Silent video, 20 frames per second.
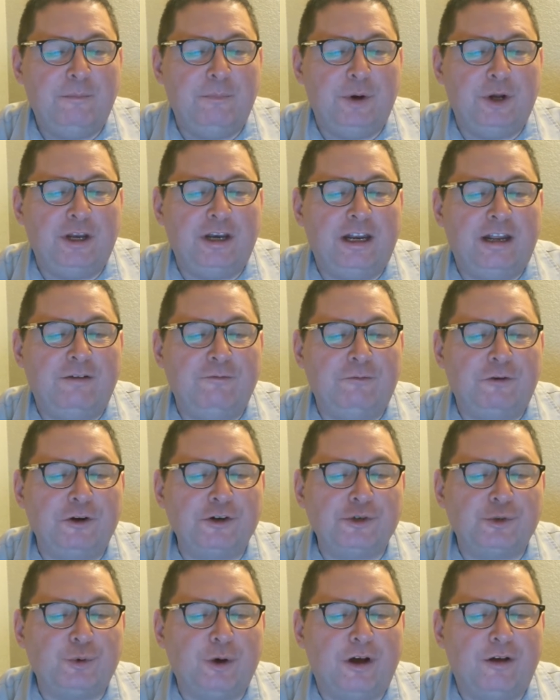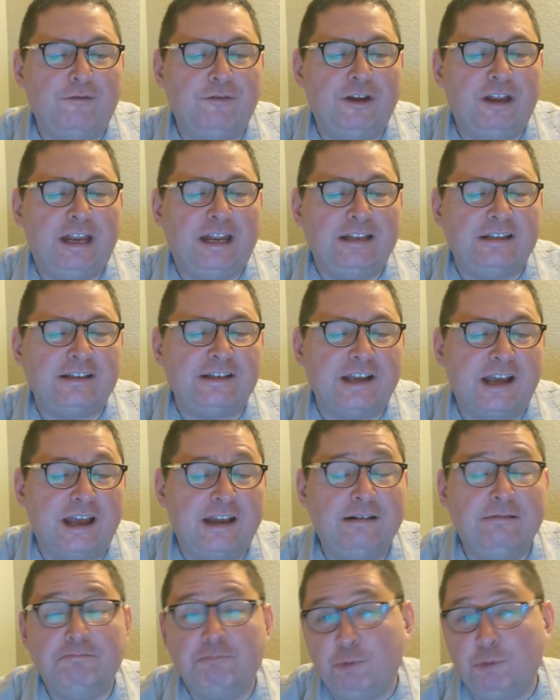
But in verse 12, it said,